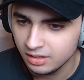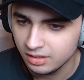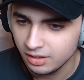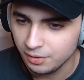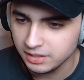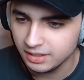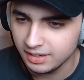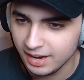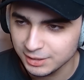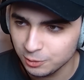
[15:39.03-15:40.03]
Now that's a
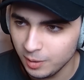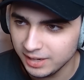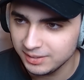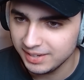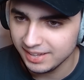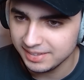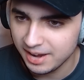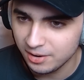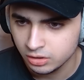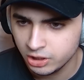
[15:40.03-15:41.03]
nice way to get
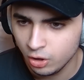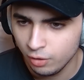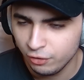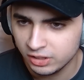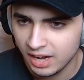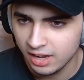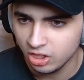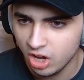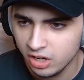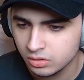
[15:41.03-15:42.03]
down. She going for Tai
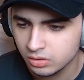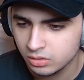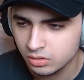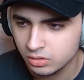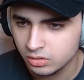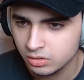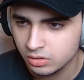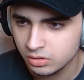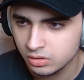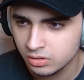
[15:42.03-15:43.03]
Lung? Coming with you.